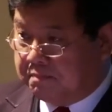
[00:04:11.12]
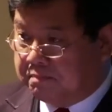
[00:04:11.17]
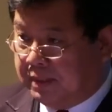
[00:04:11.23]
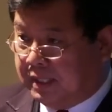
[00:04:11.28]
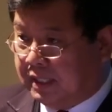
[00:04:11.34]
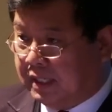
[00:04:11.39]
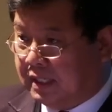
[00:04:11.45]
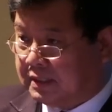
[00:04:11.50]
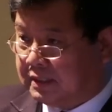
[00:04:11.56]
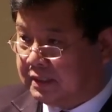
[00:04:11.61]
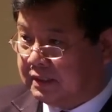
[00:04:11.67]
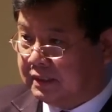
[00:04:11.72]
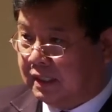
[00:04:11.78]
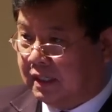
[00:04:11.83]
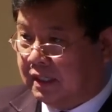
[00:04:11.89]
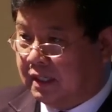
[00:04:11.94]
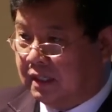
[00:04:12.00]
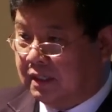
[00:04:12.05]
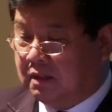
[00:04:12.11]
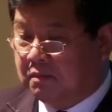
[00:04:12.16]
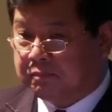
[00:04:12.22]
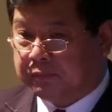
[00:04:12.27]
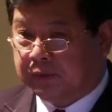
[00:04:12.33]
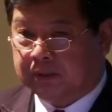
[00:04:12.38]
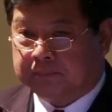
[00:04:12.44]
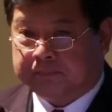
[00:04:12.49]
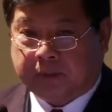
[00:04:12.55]
biggest
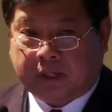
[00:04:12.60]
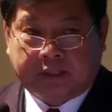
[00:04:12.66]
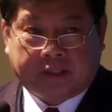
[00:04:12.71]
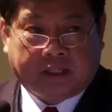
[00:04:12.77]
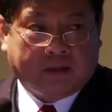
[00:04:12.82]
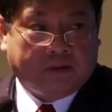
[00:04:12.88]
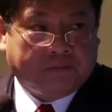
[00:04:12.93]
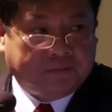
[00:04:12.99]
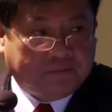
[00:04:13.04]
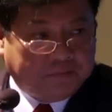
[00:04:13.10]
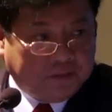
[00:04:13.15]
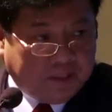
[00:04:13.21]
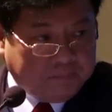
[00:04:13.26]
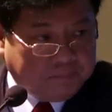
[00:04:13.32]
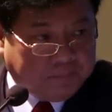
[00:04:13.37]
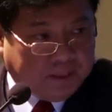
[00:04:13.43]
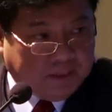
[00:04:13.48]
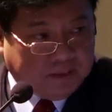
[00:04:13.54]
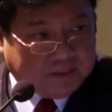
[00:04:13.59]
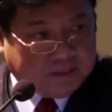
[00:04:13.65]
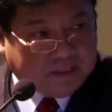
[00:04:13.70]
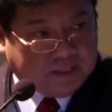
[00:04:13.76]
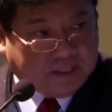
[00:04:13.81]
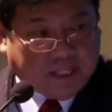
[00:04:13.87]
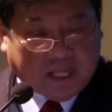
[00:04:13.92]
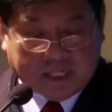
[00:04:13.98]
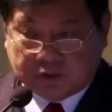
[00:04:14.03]
import product of the Philippines,
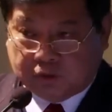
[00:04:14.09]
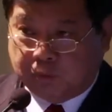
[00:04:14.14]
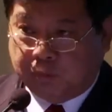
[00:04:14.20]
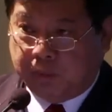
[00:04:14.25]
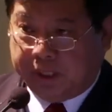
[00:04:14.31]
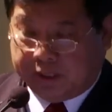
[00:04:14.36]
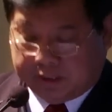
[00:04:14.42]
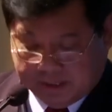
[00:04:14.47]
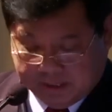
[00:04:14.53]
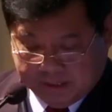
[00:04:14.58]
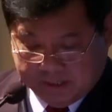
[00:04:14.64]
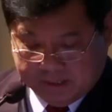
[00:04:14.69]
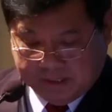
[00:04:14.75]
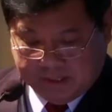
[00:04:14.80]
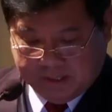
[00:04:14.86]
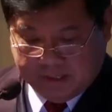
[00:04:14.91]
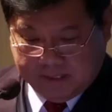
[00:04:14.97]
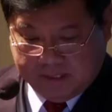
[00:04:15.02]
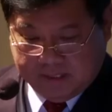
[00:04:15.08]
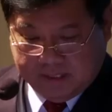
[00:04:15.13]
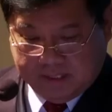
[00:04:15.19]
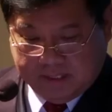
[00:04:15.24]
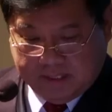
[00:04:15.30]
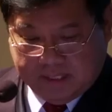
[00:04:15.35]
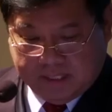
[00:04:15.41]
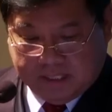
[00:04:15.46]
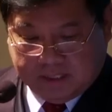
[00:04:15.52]
next to wheat.
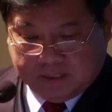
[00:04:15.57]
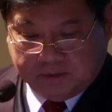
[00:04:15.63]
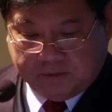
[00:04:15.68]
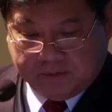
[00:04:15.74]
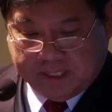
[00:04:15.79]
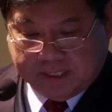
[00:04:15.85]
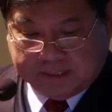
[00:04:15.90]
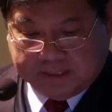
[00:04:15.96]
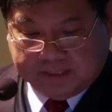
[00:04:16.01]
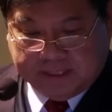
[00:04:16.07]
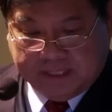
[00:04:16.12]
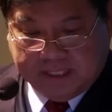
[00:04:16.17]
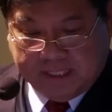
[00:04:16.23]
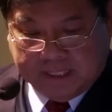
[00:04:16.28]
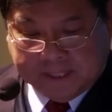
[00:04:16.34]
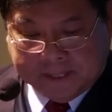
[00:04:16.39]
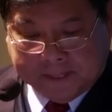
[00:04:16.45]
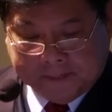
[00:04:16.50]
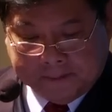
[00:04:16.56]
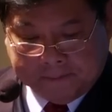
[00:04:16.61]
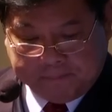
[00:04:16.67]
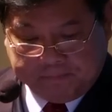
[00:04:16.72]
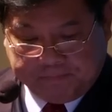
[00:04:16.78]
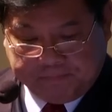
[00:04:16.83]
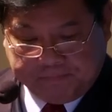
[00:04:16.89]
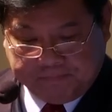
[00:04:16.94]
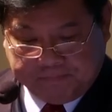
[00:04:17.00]
So that's the
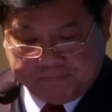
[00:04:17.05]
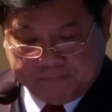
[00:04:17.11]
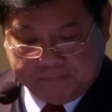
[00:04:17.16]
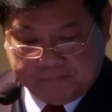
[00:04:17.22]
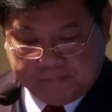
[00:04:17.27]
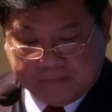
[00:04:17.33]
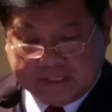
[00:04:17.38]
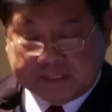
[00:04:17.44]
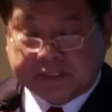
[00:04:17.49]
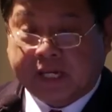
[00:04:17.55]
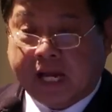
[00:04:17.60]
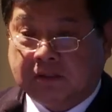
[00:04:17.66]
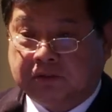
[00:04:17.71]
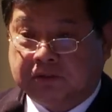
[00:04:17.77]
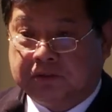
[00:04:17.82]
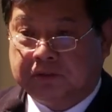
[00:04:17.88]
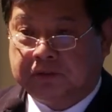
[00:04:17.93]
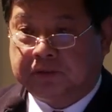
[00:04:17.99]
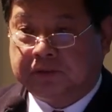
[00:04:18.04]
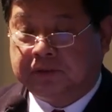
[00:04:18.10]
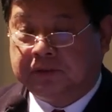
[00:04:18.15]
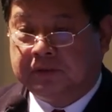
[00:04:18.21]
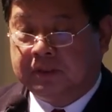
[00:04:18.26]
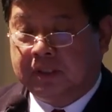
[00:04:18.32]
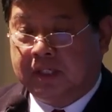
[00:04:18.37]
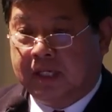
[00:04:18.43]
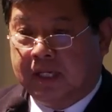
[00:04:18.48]
status.
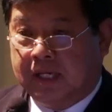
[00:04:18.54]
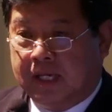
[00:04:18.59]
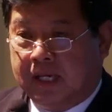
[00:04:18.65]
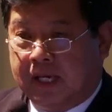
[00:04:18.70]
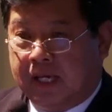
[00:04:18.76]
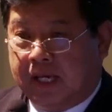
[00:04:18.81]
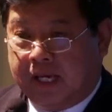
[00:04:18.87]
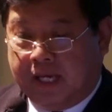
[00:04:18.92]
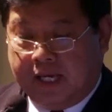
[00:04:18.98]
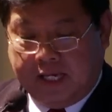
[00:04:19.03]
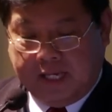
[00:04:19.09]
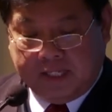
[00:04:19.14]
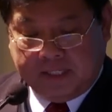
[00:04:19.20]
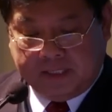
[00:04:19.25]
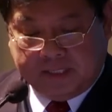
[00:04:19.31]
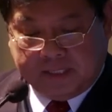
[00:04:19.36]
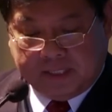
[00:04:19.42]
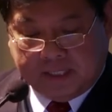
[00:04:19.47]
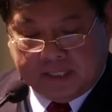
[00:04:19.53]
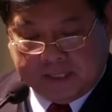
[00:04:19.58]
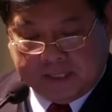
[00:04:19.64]
And